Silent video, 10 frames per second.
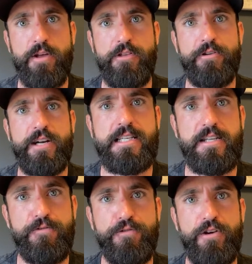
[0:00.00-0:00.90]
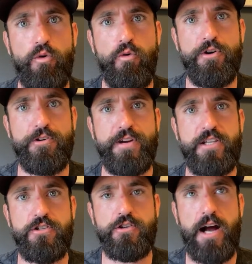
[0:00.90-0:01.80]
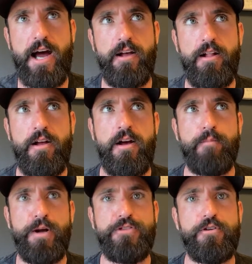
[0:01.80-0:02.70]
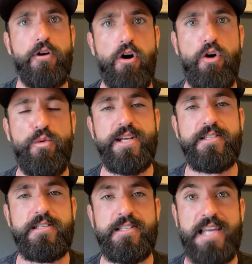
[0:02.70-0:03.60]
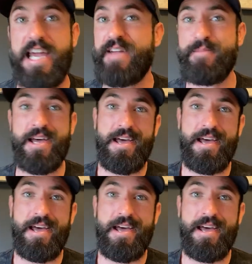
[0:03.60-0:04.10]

They're different order each trial, but they're always the same.